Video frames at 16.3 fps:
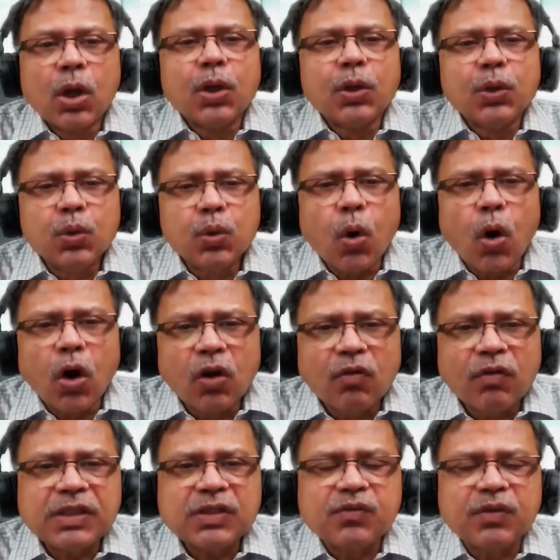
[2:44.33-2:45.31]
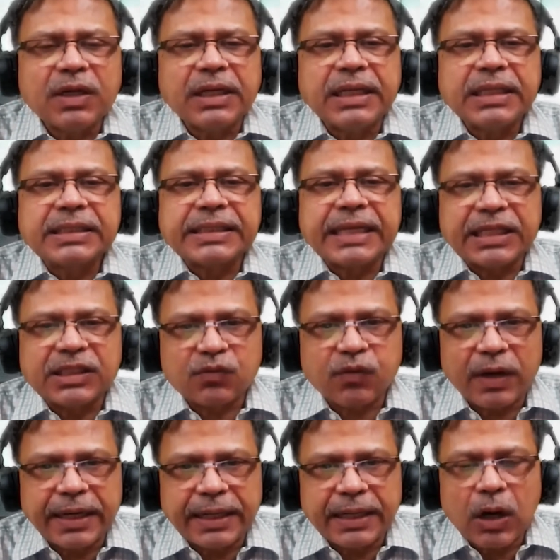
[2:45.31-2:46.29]
You always feel
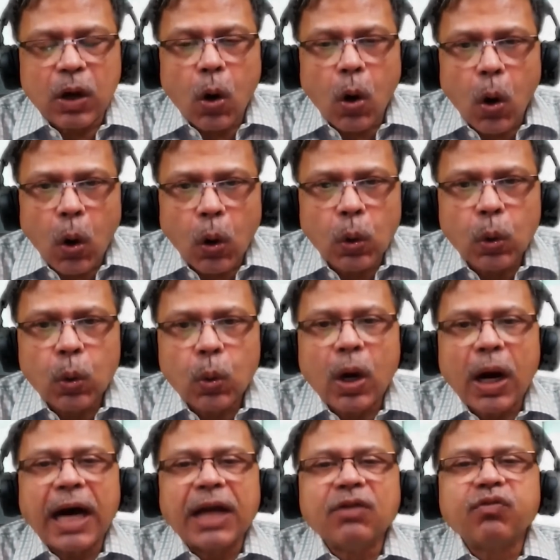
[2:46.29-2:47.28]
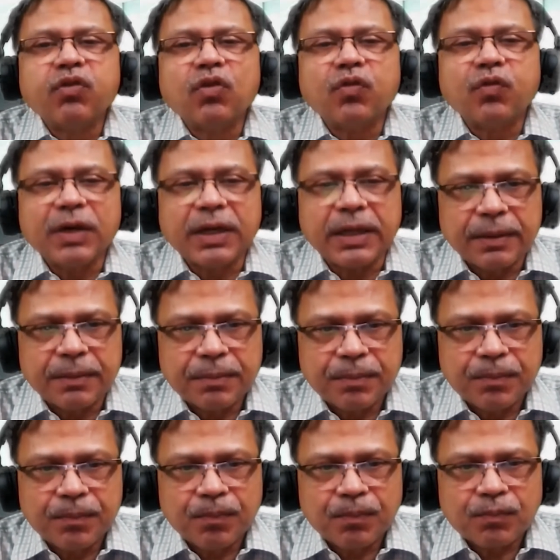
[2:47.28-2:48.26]
dissatisfied, hollow, unfulfilled.
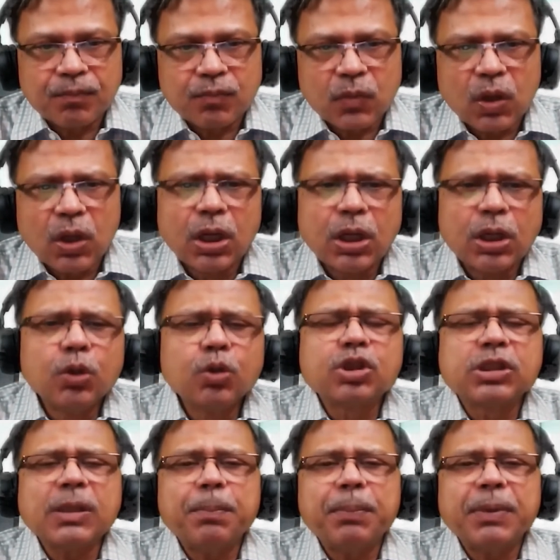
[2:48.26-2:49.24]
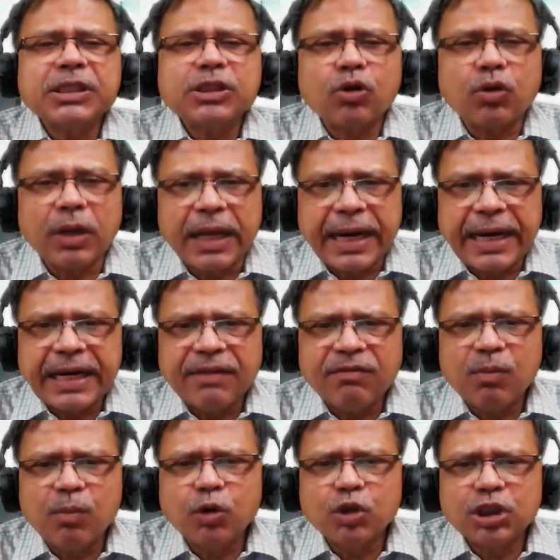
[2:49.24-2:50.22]
You suppress your negative
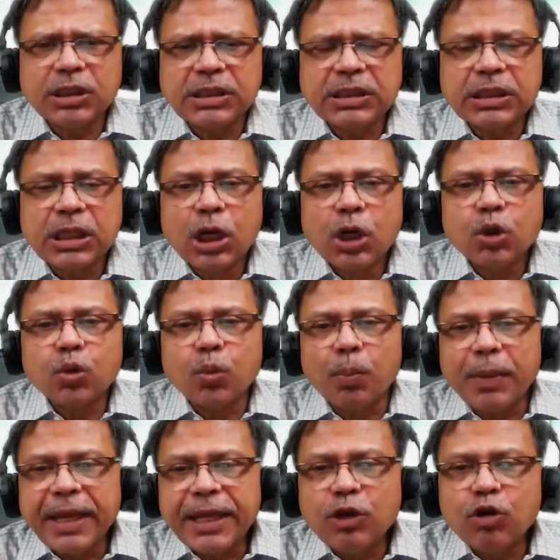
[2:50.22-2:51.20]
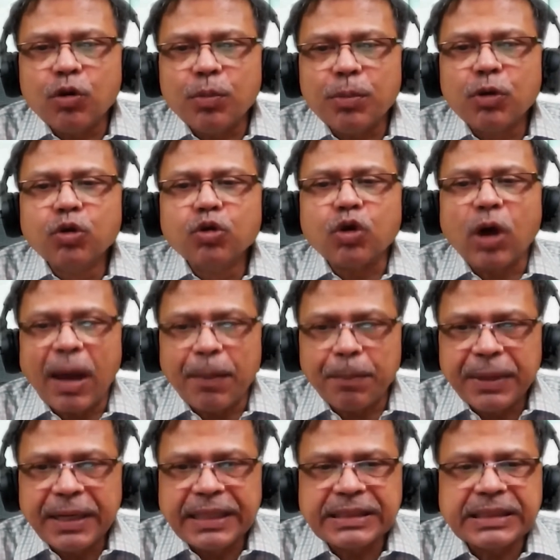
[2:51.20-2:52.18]
emotions to make you immune to
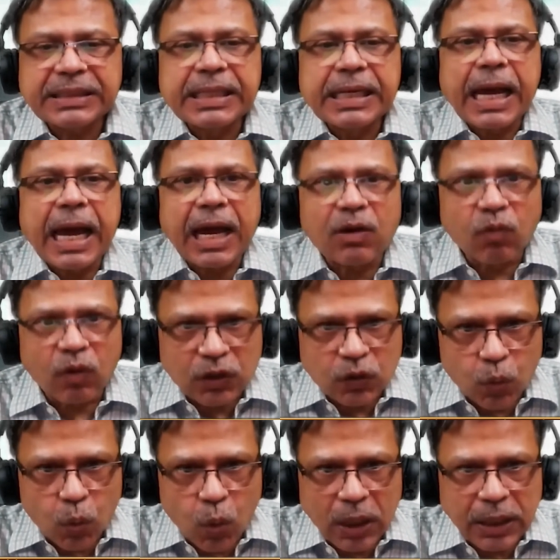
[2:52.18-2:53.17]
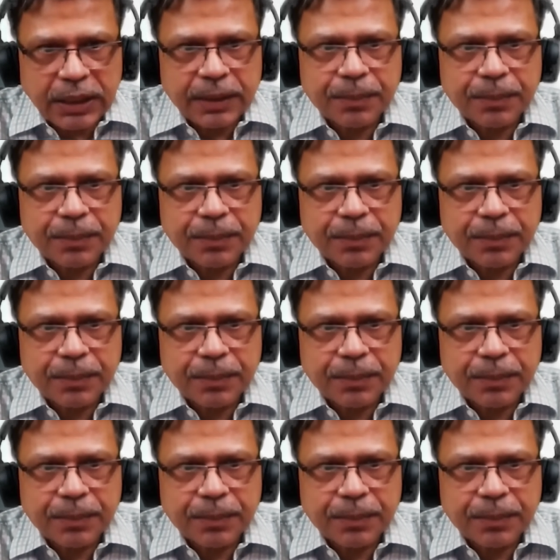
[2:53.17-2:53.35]
happiness and what you want.